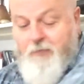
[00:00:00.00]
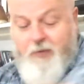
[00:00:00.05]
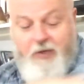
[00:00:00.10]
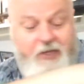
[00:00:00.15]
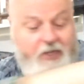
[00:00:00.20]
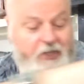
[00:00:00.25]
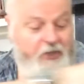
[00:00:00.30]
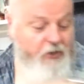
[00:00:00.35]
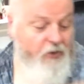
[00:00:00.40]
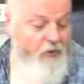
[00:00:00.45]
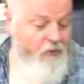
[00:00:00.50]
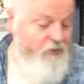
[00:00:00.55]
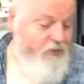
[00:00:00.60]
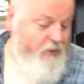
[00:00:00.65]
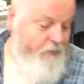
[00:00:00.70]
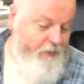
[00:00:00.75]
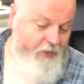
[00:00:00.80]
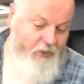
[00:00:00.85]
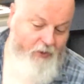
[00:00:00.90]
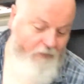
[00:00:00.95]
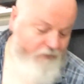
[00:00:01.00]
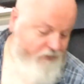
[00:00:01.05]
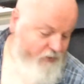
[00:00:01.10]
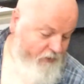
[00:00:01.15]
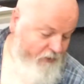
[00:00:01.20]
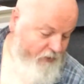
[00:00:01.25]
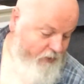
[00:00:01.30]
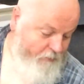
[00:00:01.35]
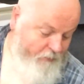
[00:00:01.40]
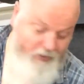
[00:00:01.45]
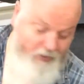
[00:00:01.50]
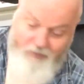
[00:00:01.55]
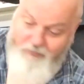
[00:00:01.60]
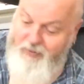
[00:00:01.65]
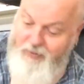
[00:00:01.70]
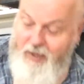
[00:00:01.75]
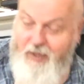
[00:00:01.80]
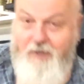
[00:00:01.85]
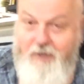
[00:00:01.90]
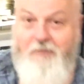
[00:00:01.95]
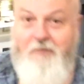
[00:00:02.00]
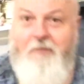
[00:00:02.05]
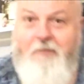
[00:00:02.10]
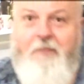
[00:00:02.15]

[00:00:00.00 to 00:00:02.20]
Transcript: probably going to knock something off, so I'm going to move that.